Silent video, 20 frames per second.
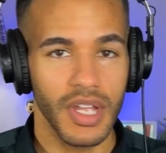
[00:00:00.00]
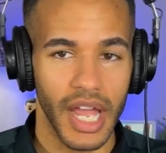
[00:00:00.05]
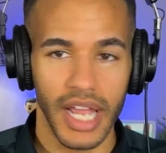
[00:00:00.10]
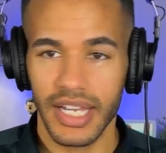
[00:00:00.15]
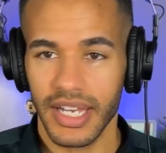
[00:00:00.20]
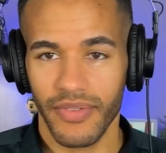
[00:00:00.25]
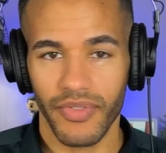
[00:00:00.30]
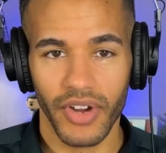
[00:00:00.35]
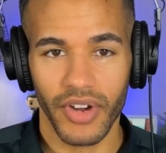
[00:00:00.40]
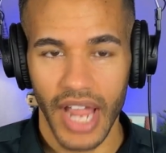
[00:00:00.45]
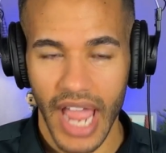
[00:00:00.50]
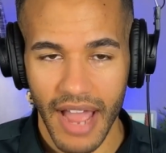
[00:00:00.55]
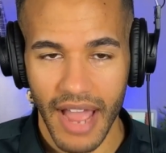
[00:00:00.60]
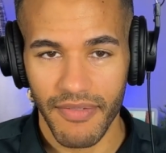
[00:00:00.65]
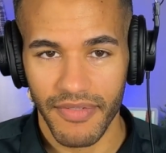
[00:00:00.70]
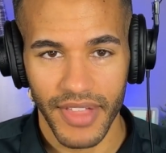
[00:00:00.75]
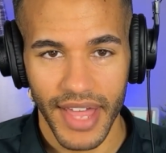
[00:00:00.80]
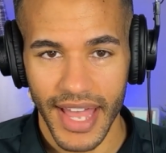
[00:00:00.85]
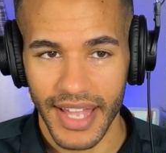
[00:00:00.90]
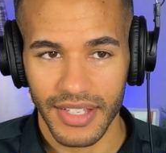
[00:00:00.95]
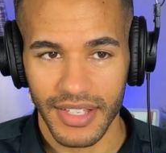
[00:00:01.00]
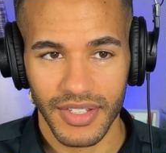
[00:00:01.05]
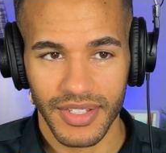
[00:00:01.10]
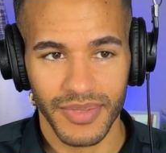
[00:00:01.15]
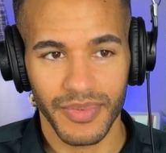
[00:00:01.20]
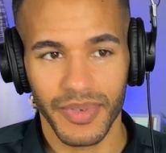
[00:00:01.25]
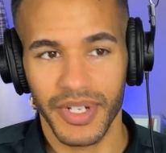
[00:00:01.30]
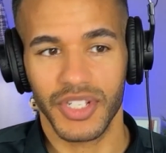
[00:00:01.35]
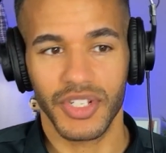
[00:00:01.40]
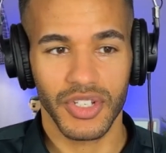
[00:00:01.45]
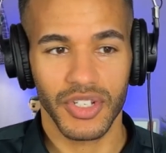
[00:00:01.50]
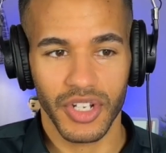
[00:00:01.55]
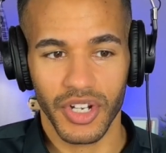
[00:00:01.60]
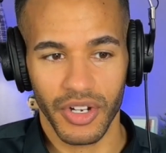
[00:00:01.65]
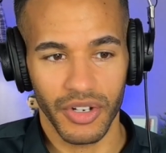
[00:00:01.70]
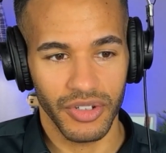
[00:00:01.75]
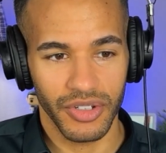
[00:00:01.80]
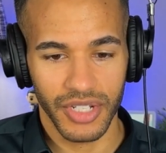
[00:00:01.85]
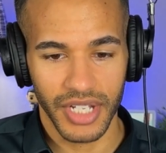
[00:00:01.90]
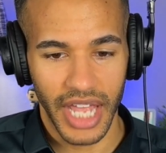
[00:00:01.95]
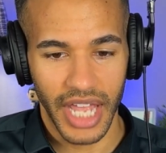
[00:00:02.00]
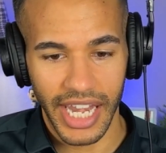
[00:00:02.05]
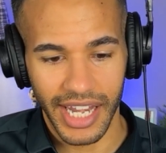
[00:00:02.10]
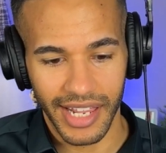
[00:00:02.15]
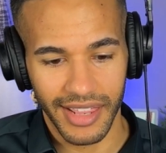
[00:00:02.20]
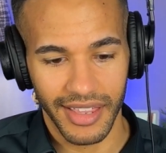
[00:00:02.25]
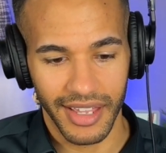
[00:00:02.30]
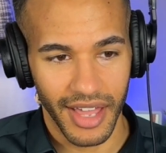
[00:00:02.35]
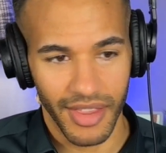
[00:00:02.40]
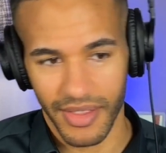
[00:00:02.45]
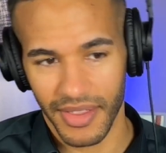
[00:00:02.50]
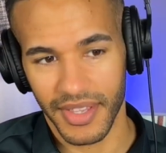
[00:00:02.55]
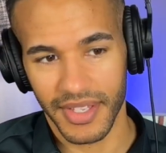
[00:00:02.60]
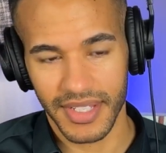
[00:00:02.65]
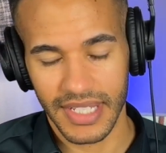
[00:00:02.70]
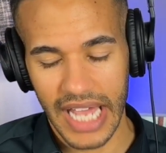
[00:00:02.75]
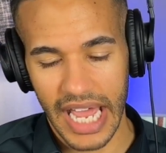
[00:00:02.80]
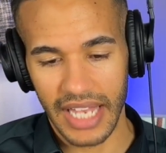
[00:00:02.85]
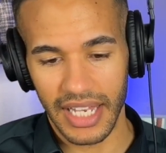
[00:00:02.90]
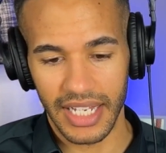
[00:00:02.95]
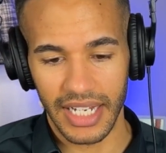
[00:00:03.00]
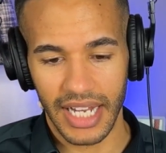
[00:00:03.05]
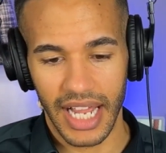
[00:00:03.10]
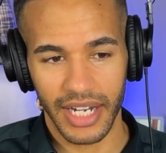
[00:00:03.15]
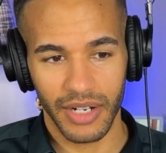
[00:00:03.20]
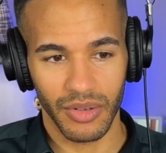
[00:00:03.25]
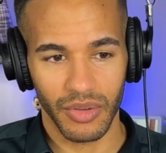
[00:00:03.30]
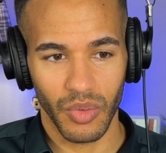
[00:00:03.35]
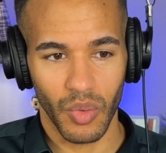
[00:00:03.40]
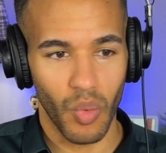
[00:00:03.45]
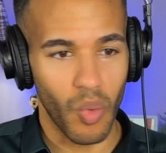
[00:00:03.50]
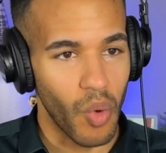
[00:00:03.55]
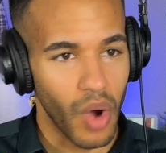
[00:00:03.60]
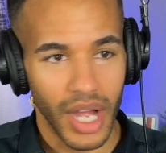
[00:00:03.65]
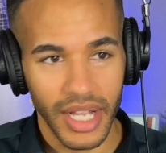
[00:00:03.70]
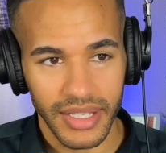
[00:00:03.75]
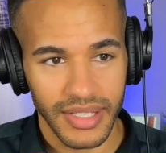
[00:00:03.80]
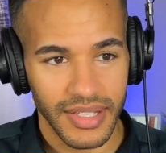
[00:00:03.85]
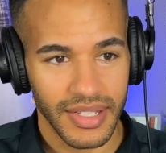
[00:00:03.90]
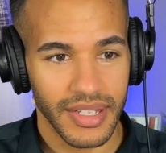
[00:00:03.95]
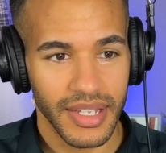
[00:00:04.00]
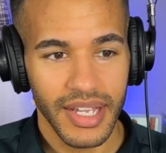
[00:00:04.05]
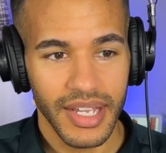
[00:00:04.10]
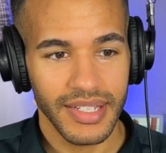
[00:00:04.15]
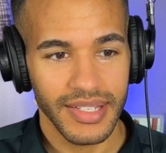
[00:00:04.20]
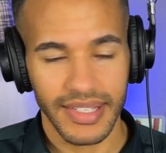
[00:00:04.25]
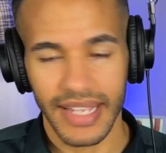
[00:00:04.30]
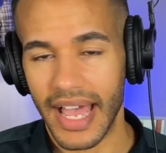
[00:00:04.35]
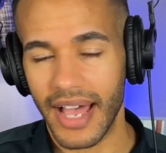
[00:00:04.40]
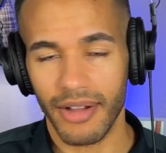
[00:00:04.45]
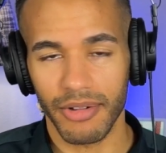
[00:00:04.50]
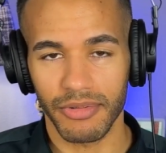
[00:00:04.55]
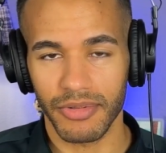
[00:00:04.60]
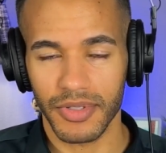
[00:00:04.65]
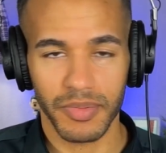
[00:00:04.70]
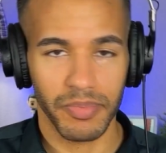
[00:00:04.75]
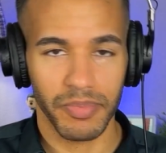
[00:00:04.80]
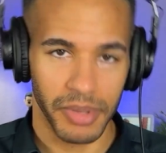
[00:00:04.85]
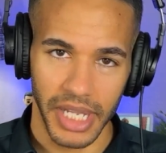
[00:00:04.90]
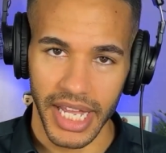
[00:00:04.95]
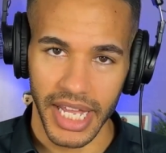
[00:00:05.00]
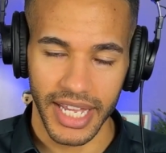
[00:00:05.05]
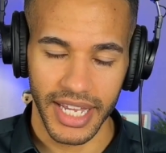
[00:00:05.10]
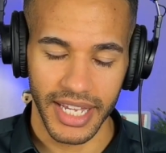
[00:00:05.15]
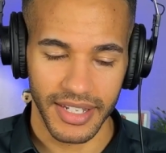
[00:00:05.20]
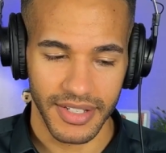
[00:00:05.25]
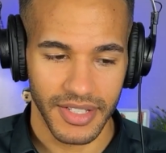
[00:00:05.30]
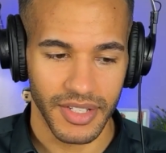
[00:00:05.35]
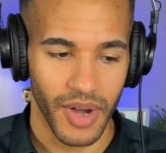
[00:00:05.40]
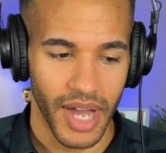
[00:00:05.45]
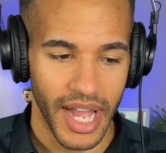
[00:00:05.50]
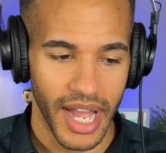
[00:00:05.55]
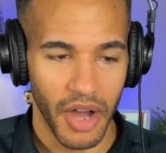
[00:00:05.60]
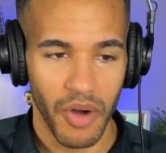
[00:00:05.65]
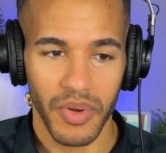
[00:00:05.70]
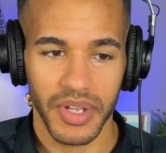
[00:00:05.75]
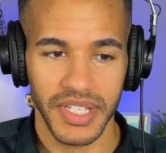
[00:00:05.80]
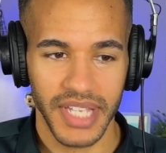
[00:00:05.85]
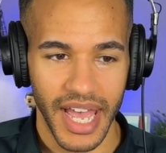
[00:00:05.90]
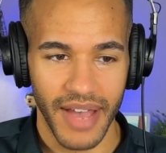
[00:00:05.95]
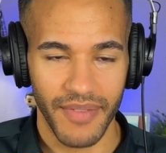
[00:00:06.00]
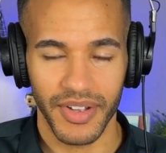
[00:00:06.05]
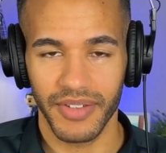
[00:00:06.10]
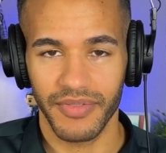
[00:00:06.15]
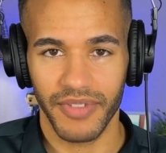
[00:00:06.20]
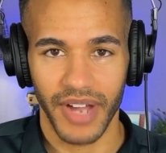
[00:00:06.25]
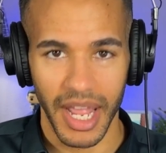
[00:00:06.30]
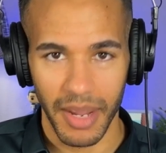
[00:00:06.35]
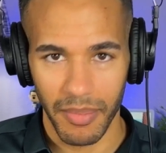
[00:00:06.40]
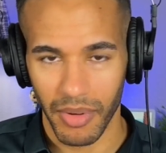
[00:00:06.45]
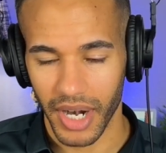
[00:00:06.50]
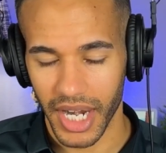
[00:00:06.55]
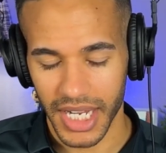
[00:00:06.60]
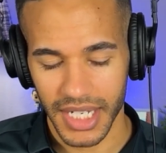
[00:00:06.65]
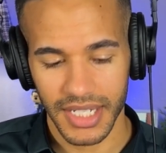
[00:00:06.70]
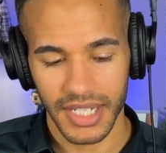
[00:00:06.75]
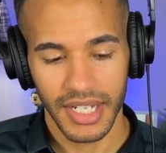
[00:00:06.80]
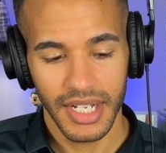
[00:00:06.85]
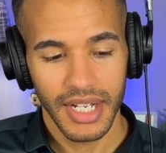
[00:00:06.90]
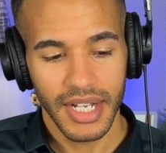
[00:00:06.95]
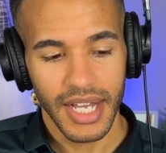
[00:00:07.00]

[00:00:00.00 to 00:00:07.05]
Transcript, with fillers: I never have that switch turned to anything other than silent. I don't mm-hmm. want mm-hmm. sounds playing. So I always have it vibrate.